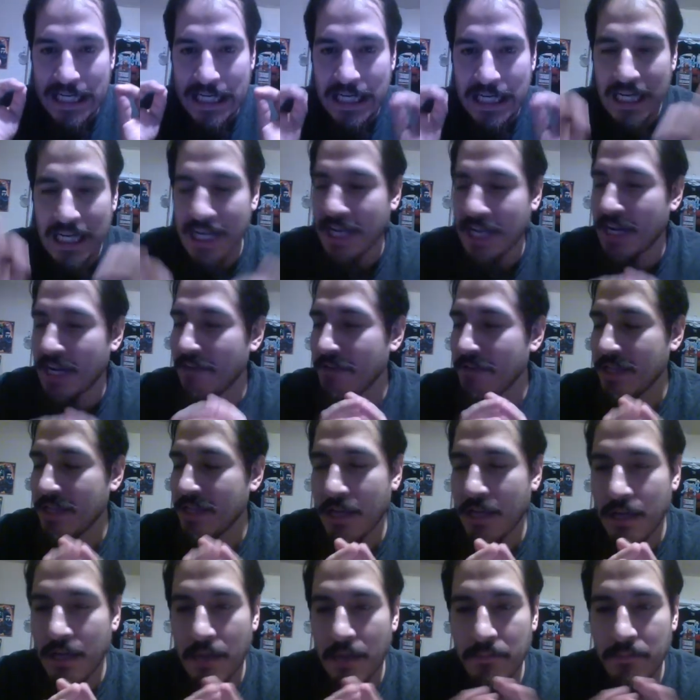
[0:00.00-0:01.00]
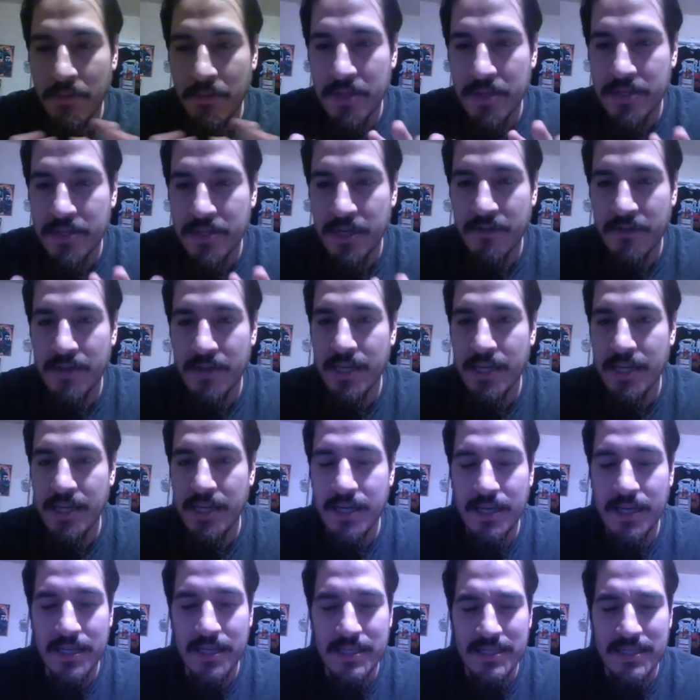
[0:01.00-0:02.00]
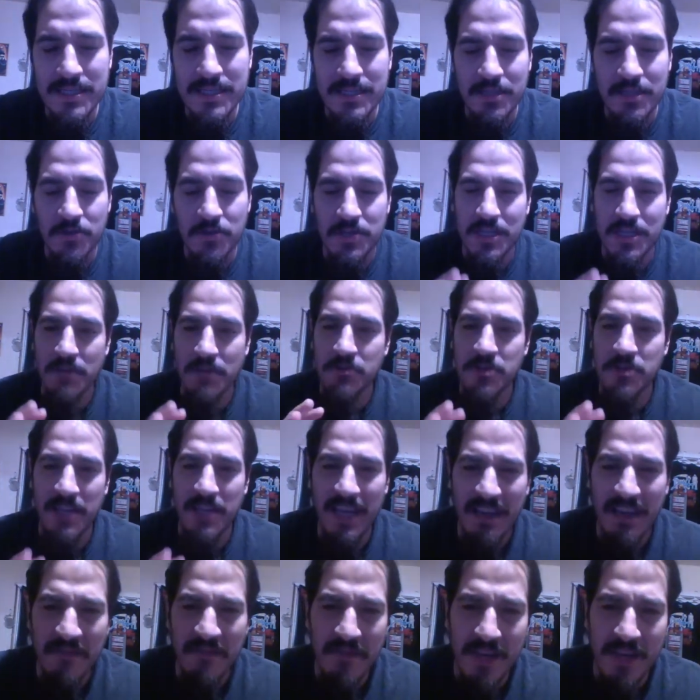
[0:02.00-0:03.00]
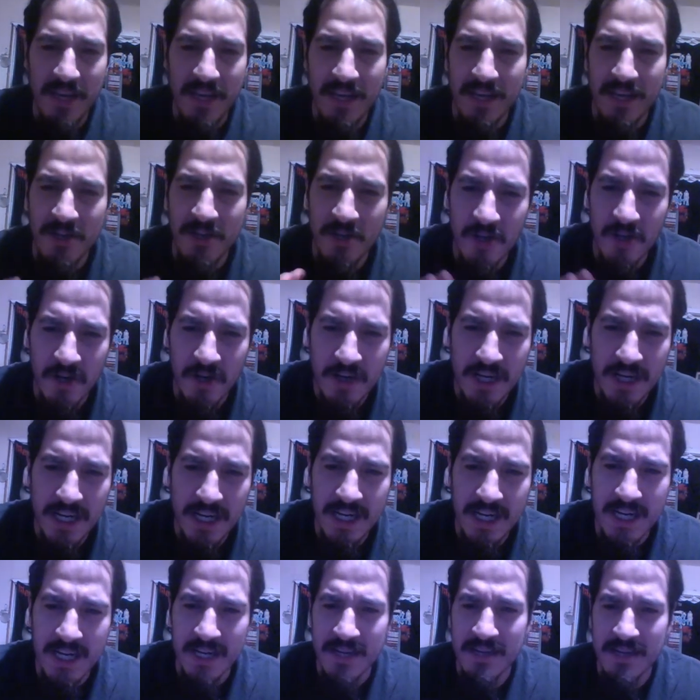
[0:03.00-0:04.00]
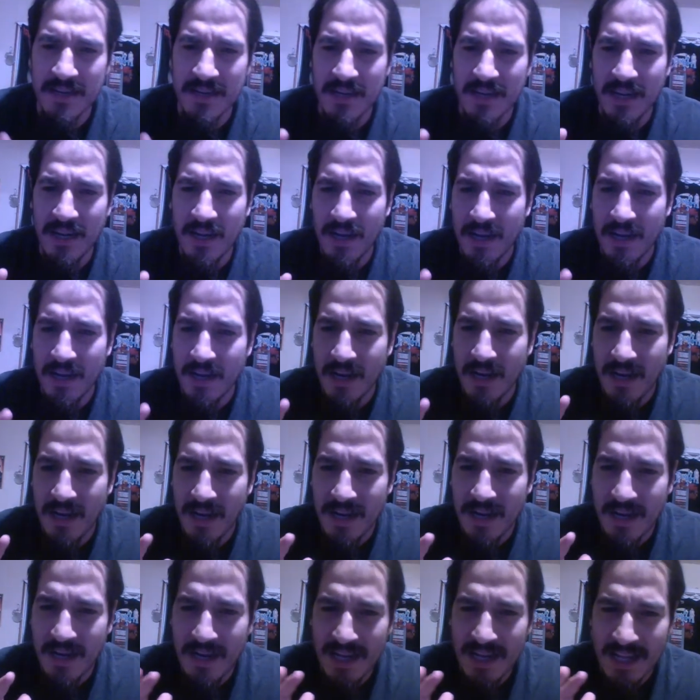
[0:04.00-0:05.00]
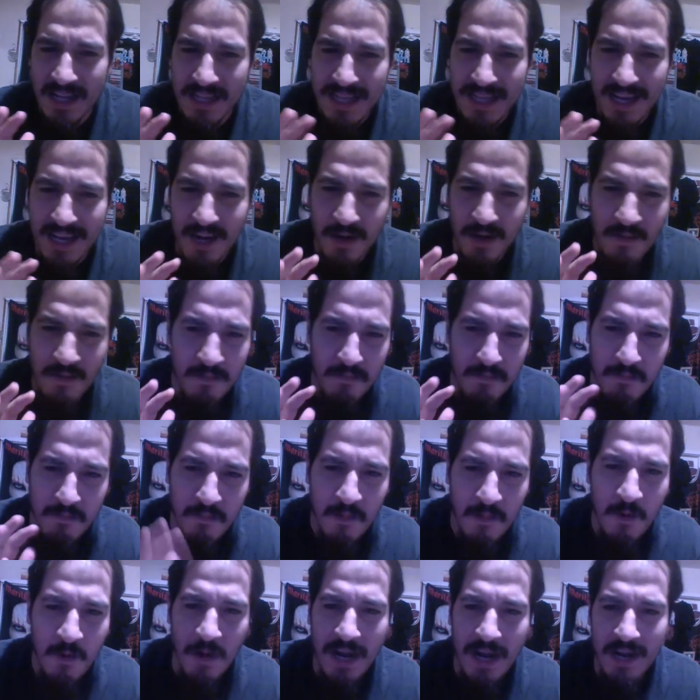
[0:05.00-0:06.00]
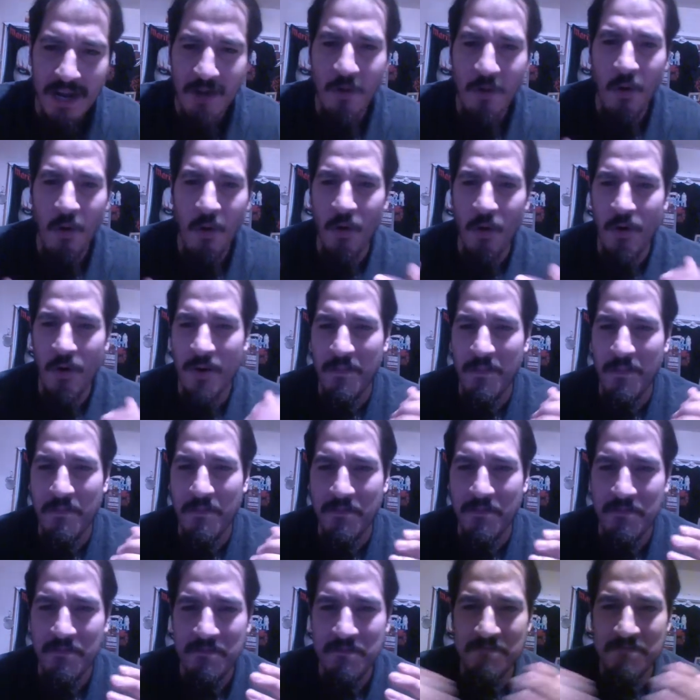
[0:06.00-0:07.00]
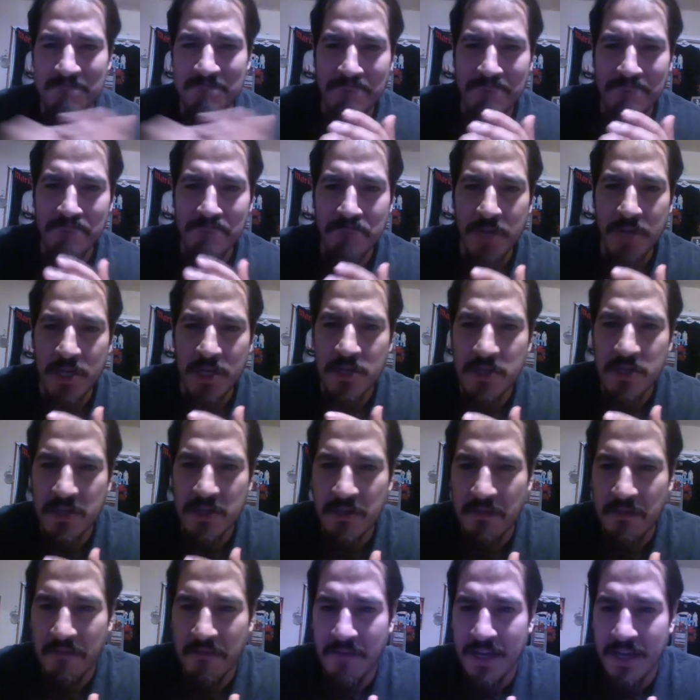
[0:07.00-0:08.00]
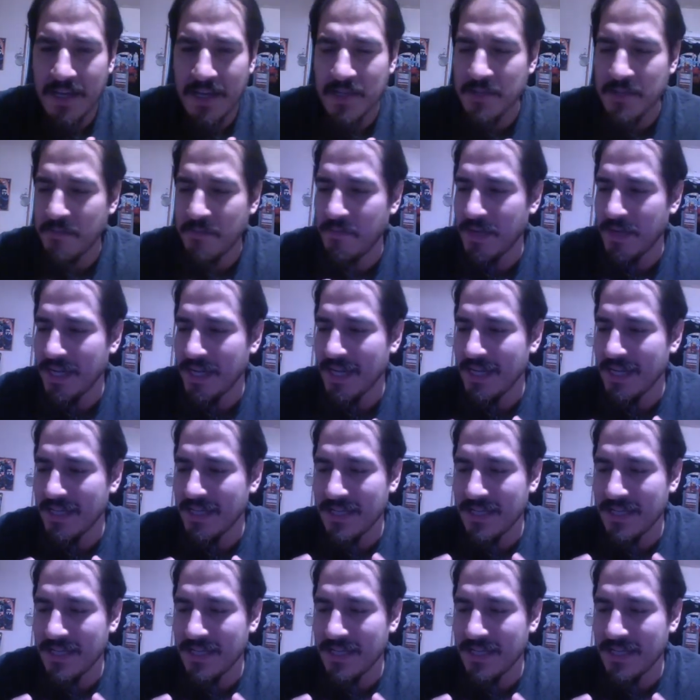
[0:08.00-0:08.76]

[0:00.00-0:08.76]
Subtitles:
Like everything complements everything. It still sounds heavy and dirty and like that grindcore punch to the face, but yet